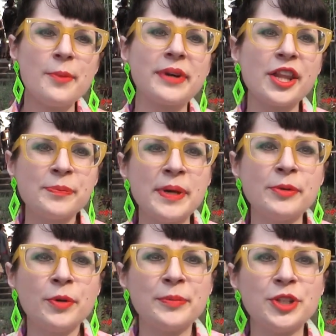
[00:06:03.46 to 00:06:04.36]
But other
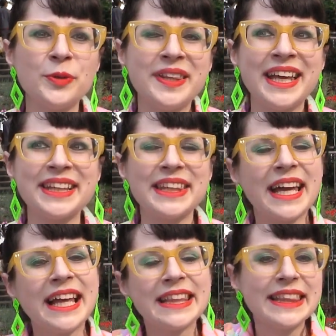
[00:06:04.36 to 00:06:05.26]
people will be doing things
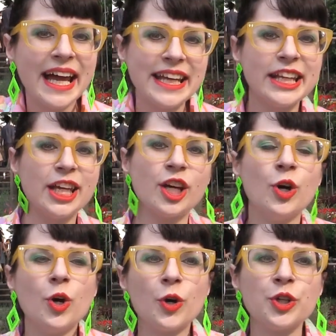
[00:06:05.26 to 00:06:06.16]
like lighting
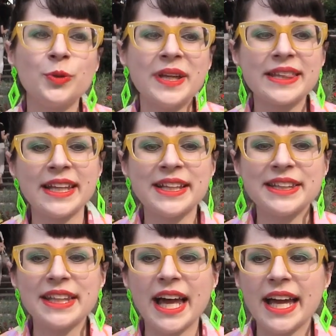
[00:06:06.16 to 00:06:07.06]
or doing
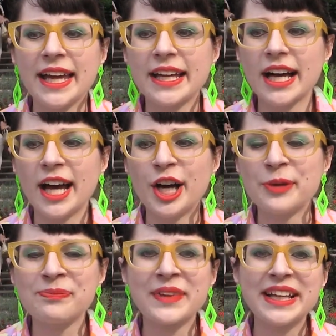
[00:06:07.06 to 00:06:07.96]
things like
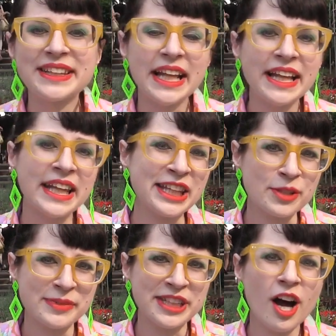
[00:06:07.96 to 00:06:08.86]
selling things at
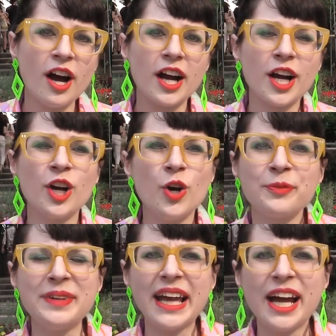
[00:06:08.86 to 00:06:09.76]
the bazaar. For
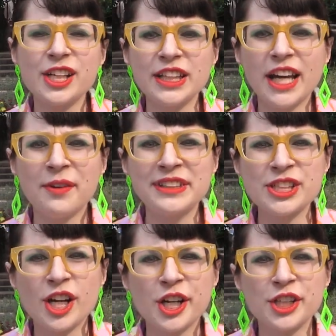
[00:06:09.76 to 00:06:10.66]
me, actually, I was
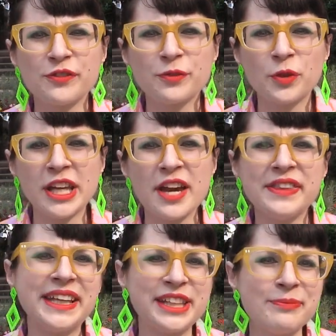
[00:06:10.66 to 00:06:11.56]
in charge of working on
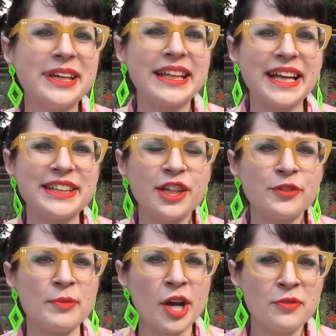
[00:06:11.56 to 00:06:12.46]
the exhibit last year
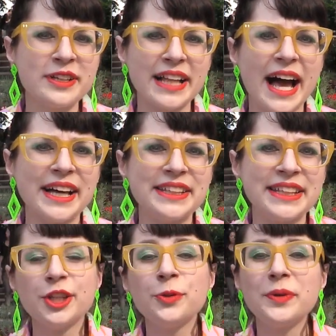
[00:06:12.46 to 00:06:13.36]
for my own
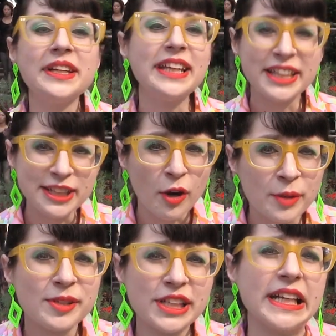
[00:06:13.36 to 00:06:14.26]
class. You will need a
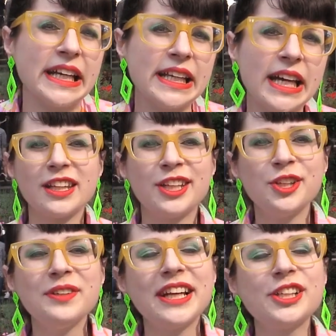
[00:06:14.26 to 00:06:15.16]
sewing machine. They
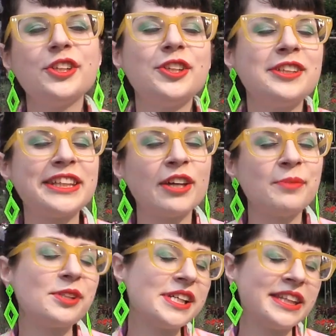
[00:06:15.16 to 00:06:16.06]
do let you use
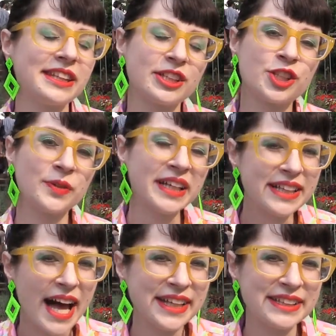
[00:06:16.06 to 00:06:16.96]
sewing machines during
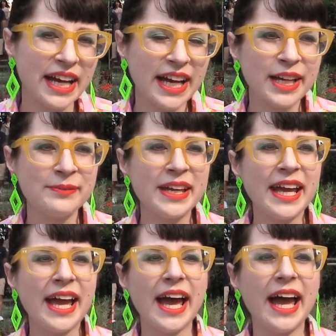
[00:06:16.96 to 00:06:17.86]
class time
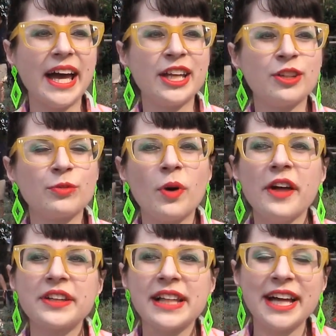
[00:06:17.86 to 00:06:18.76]
and
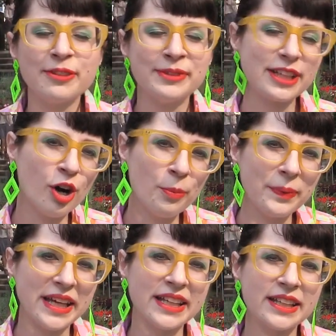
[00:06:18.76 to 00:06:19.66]
while the classroom is
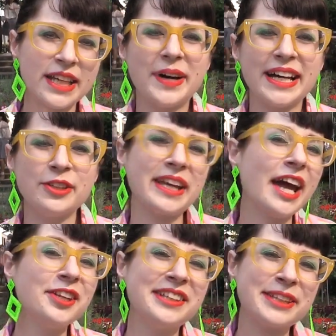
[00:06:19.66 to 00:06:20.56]
open, but you
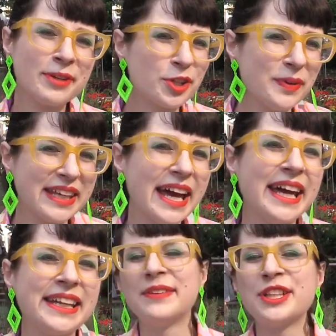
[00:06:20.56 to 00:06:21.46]
can't use them on the
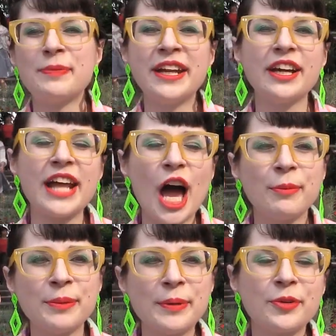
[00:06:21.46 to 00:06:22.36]
weekend. And depending on
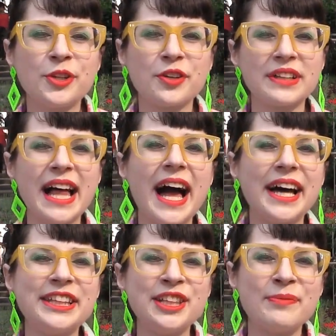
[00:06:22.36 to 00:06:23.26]
how many people are in your
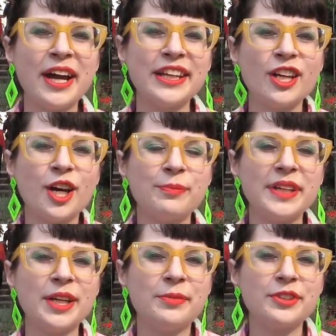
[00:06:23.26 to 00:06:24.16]
class, you might not
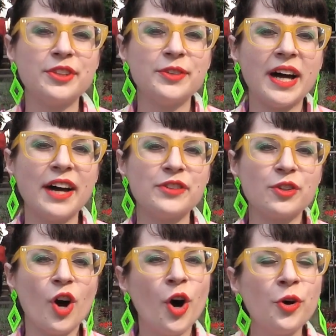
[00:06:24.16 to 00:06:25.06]
be able to have
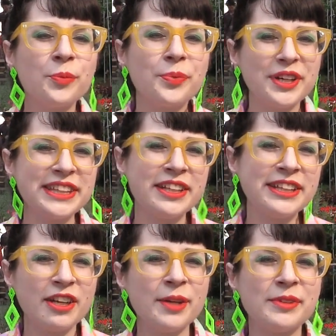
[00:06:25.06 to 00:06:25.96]
your own
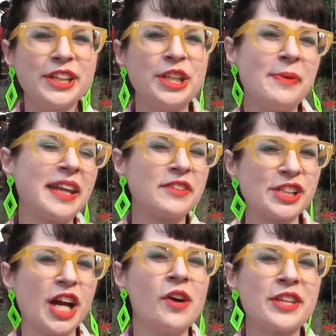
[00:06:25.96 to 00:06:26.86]
personal sewing machine. You might have to
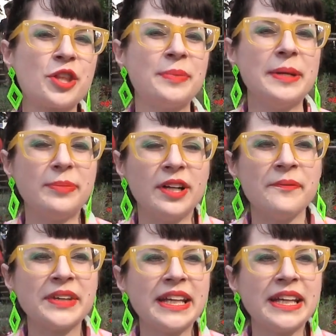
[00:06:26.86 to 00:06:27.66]
share it with other people.